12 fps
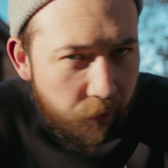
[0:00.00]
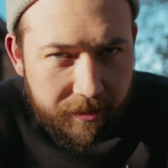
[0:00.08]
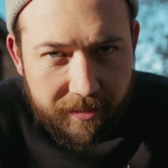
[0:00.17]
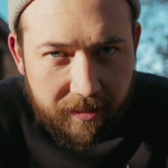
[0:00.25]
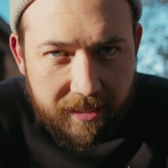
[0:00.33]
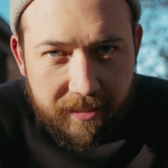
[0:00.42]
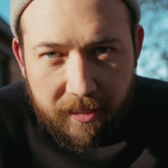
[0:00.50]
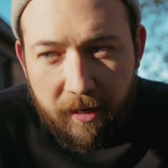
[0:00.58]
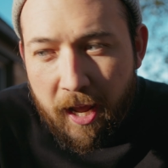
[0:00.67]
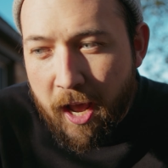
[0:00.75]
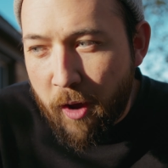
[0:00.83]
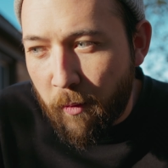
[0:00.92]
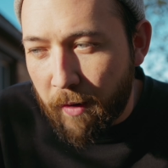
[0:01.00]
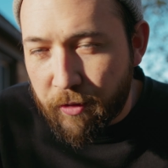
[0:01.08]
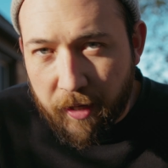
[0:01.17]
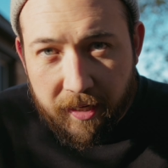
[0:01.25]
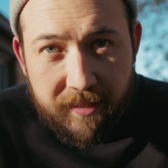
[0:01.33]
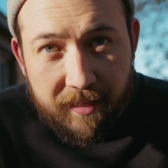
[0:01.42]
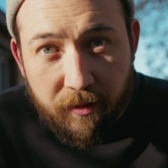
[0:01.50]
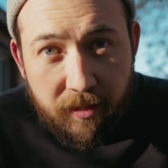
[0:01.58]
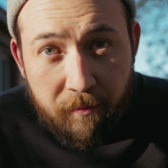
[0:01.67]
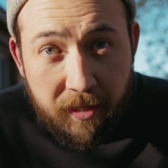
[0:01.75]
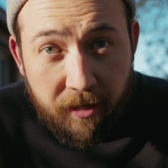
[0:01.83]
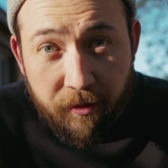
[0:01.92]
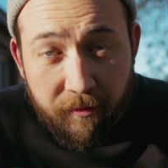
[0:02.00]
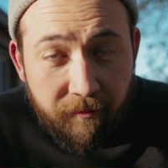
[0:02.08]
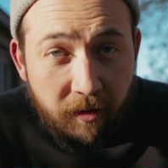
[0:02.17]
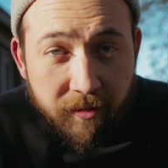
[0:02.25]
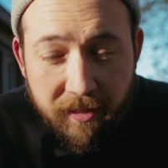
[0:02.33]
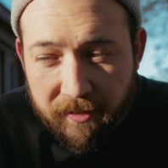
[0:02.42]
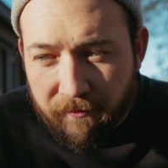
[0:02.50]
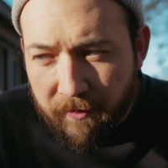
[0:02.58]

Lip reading: recently did when I was trying to sell some gear to fund this